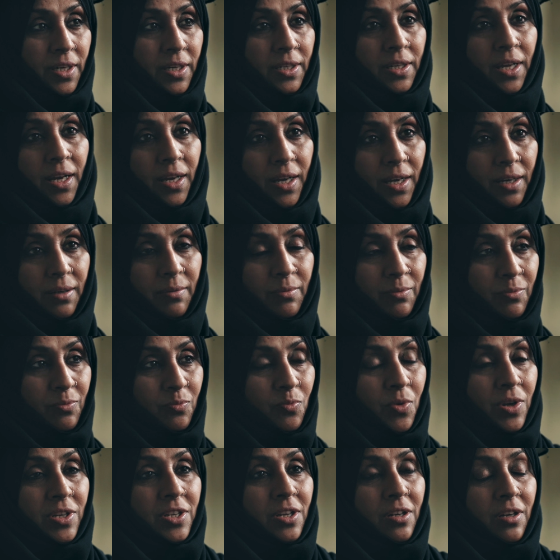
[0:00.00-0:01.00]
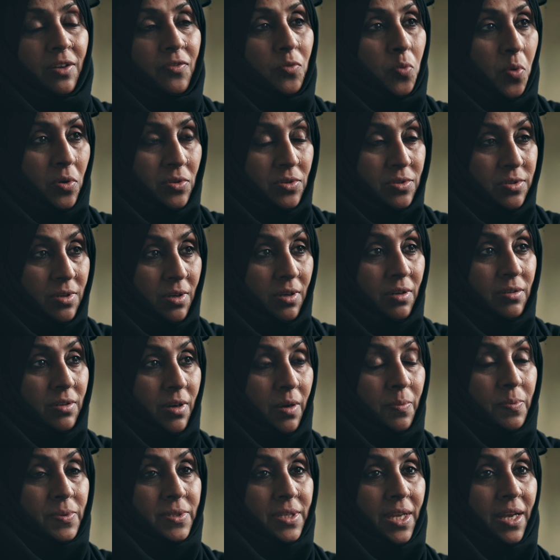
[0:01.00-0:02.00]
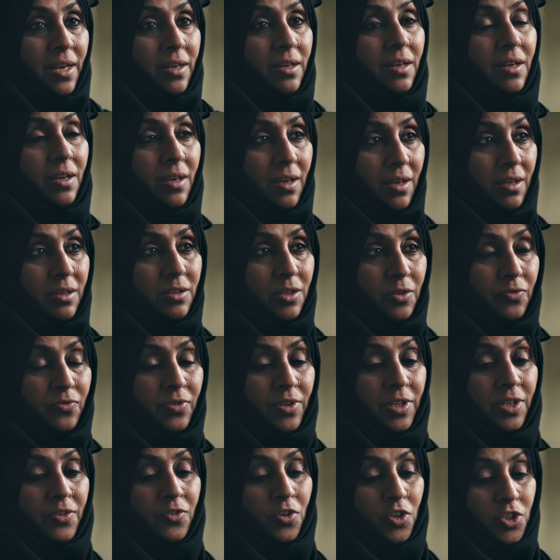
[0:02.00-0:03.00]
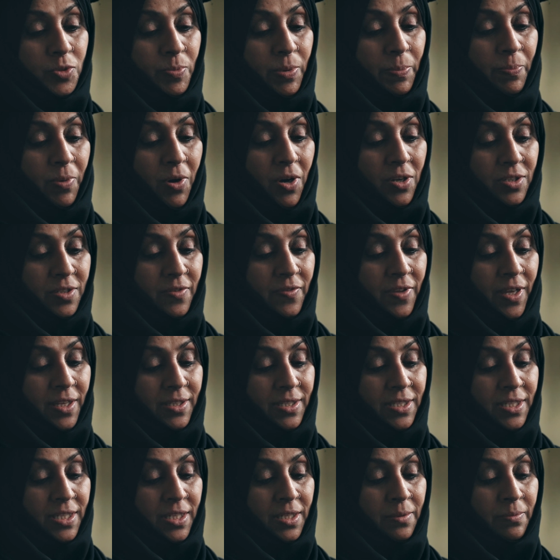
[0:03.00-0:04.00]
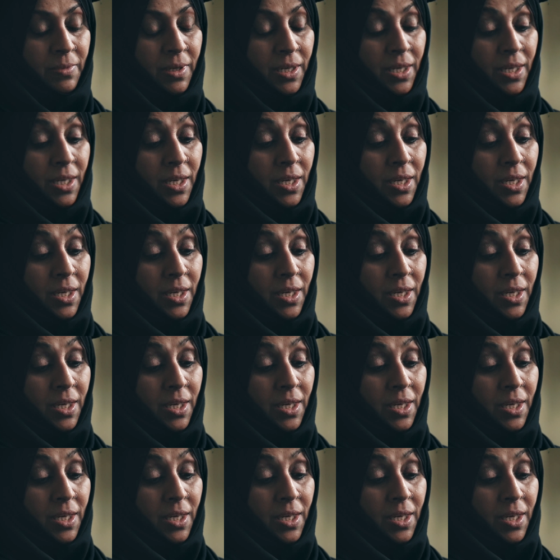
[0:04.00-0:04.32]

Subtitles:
And when your loved ones are upset, you feel you've got to be part of that team.